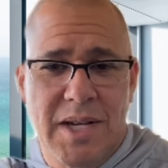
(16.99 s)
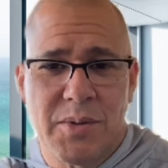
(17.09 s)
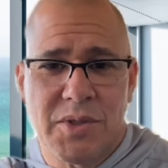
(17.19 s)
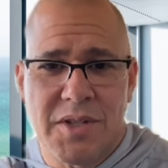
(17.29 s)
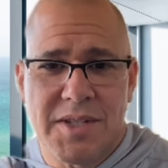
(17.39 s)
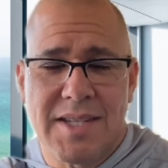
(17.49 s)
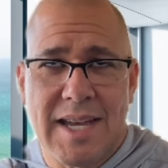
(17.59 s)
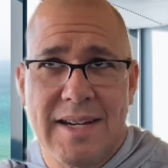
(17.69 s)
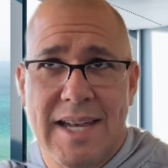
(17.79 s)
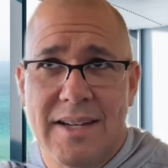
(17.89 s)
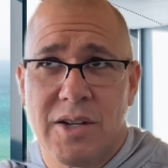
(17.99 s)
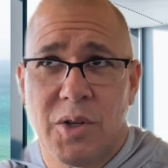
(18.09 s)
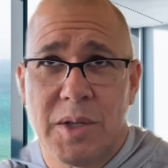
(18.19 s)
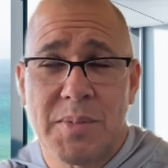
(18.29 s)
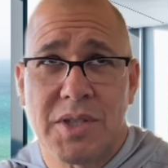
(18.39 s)
I was on site at
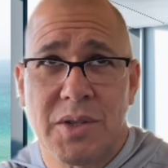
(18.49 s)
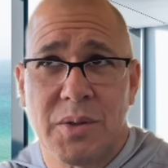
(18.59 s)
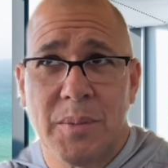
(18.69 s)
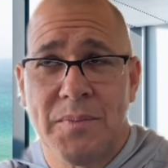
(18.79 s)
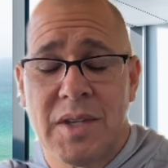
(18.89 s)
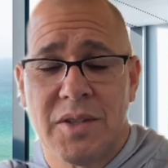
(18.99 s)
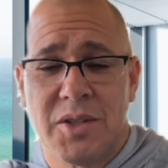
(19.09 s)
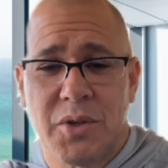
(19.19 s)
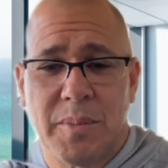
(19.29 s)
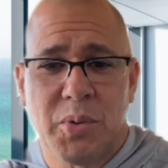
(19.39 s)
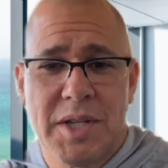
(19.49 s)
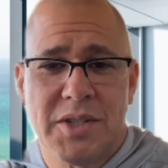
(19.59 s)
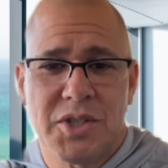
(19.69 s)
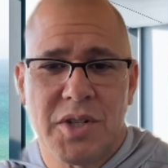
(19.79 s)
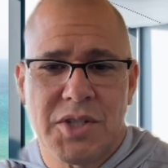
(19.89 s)
Calypso during
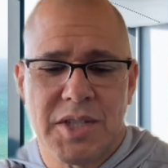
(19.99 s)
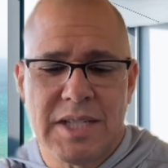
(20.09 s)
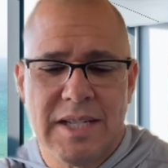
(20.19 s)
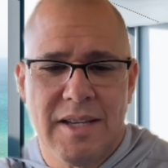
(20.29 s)
pre-construction,